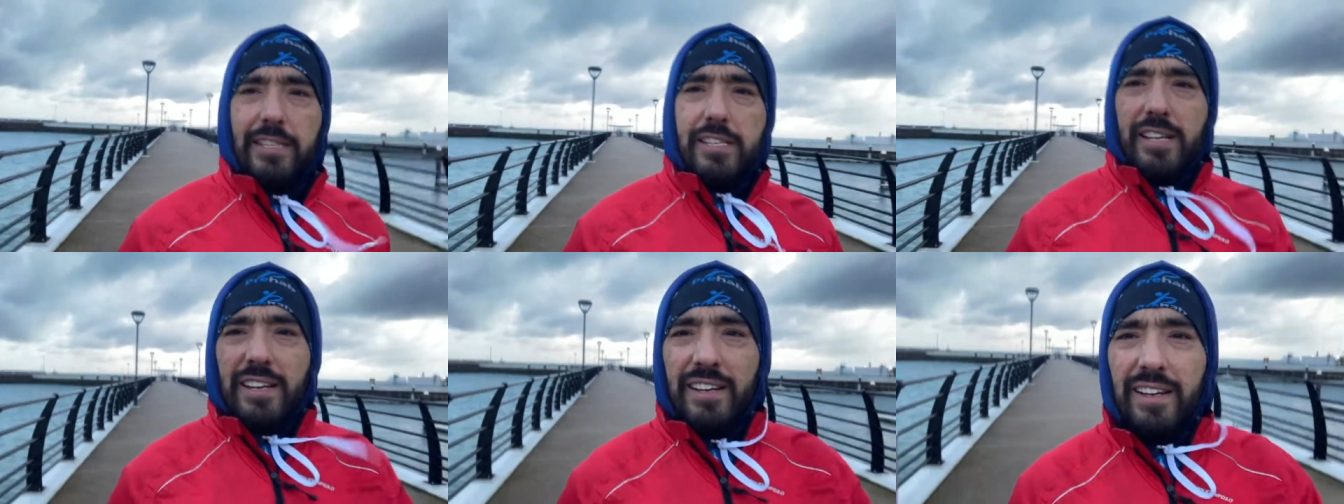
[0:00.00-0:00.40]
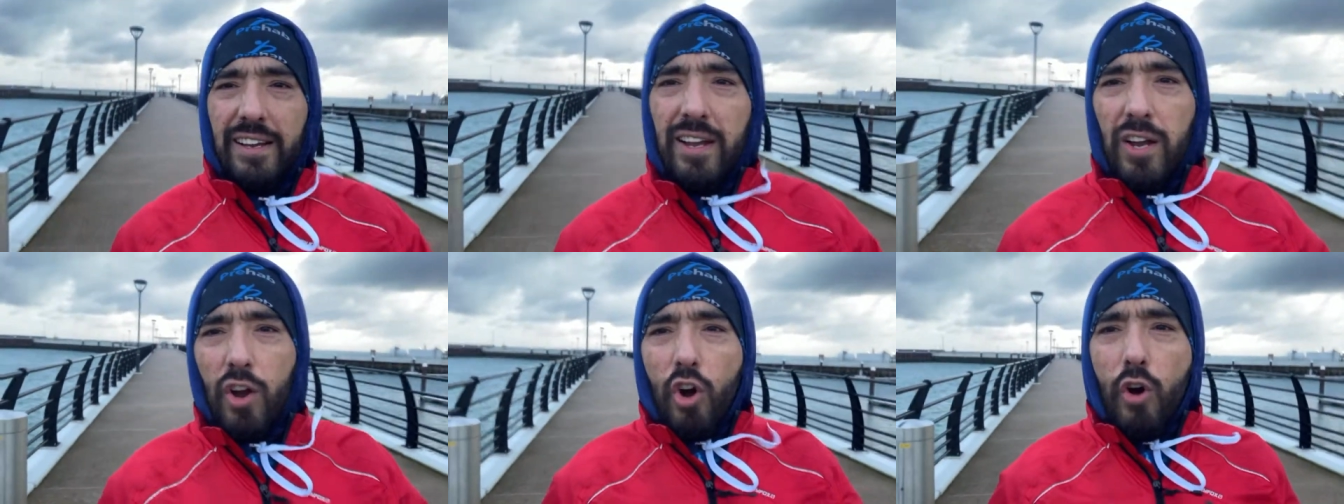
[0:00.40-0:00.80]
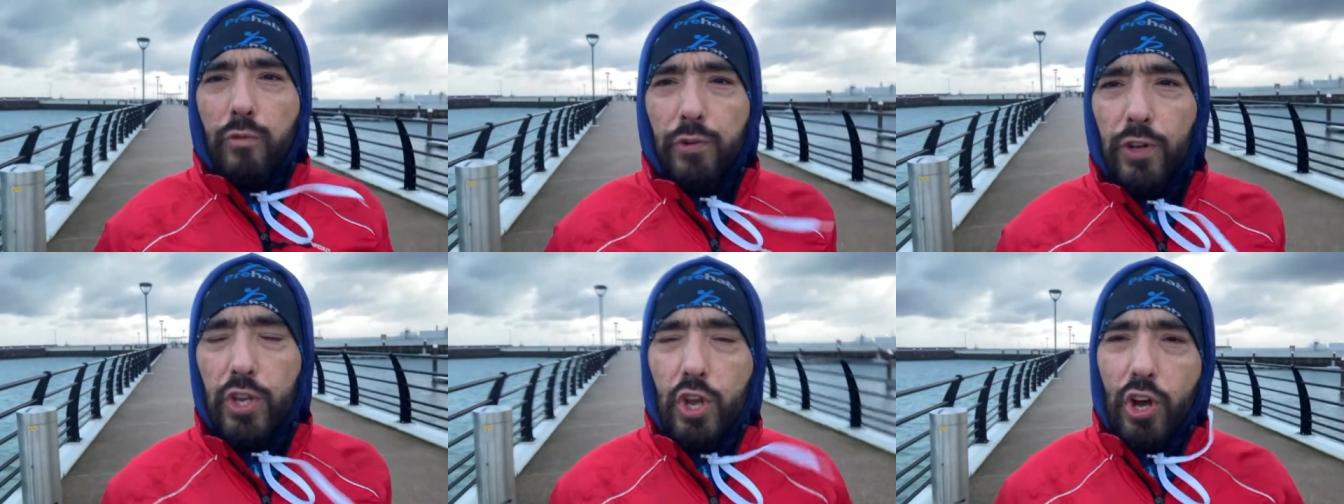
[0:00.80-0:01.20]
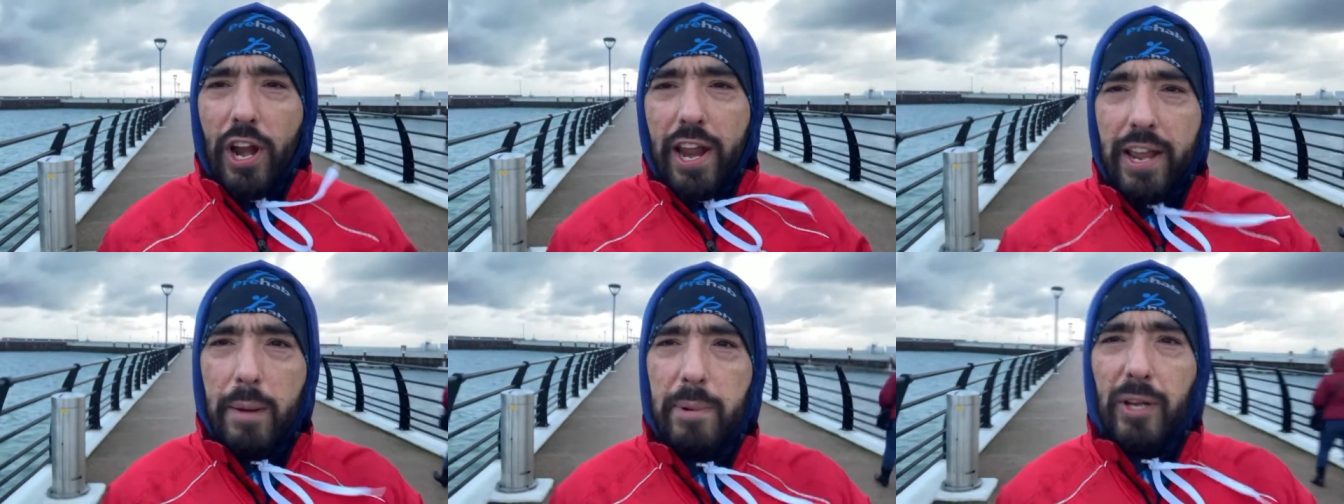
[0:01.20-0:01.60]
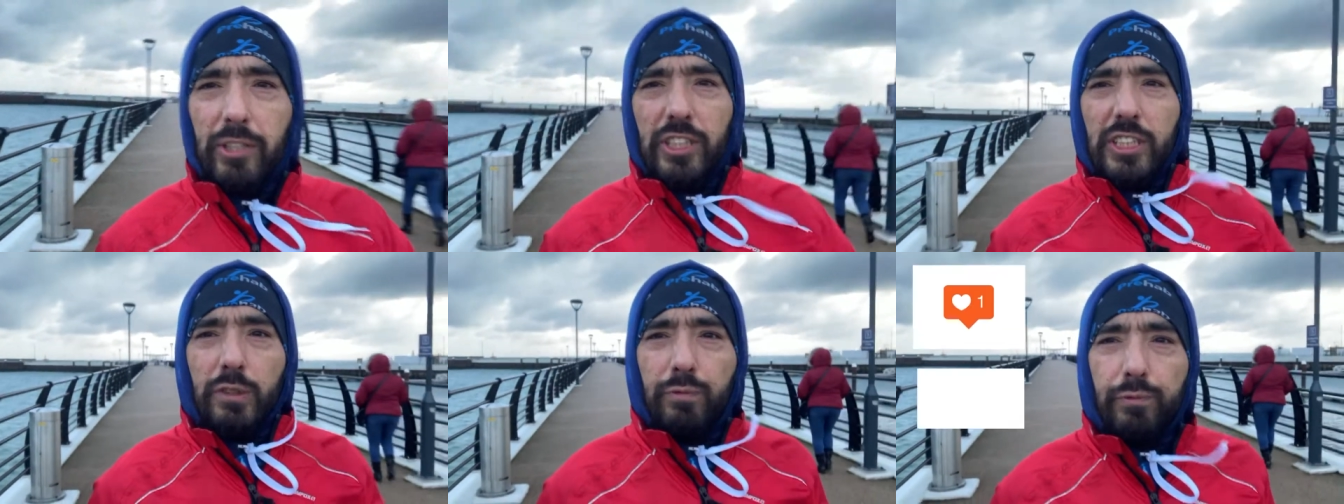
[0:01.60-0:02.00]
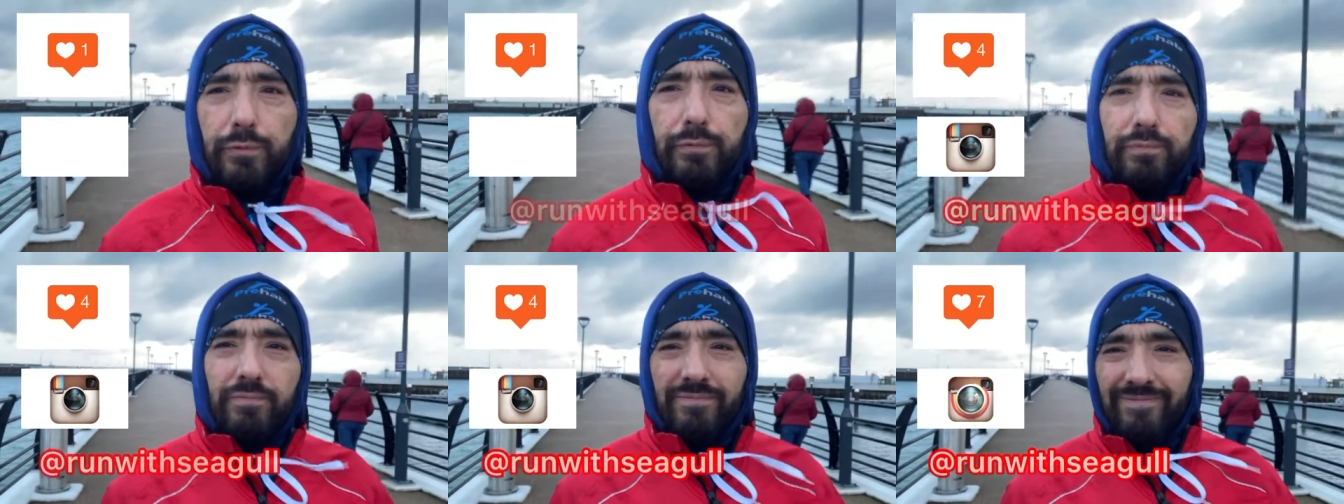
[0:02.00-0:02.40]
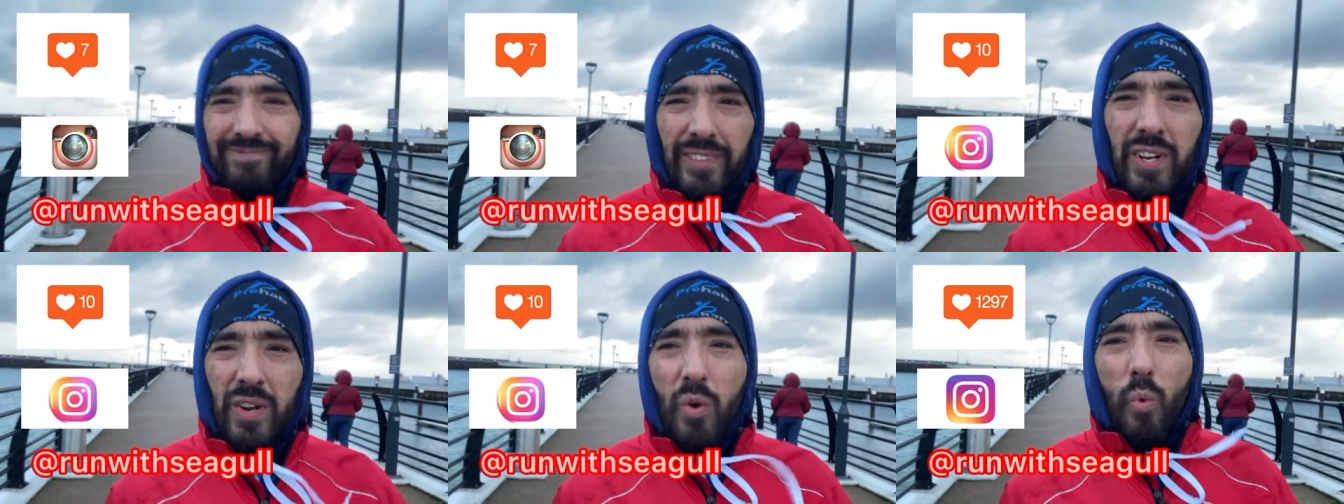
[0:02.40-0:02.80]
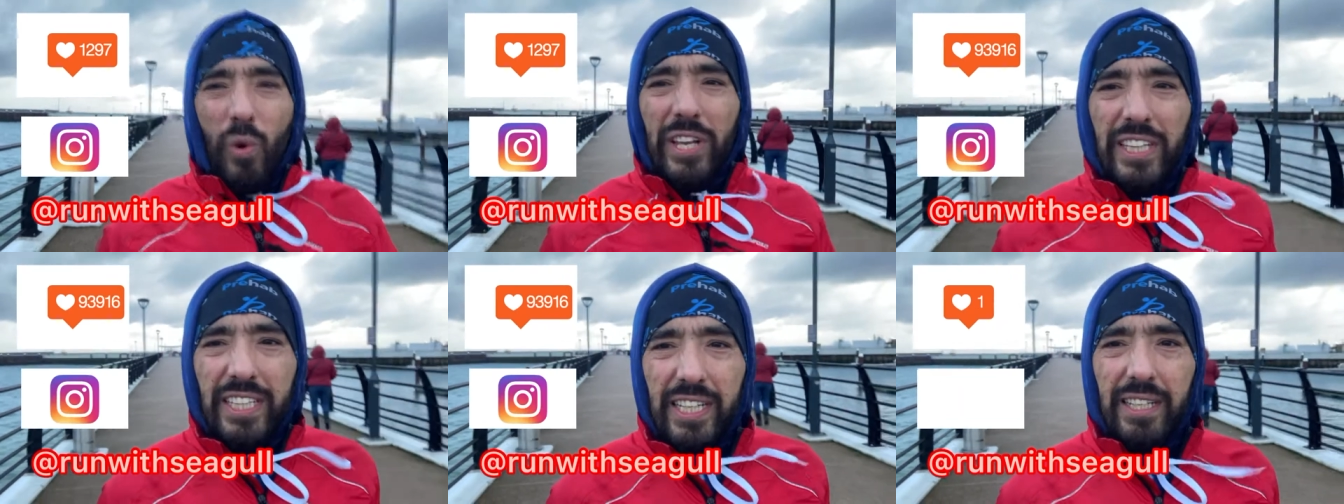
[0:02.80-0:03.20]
Hopefully you're gonna hear because it's windy.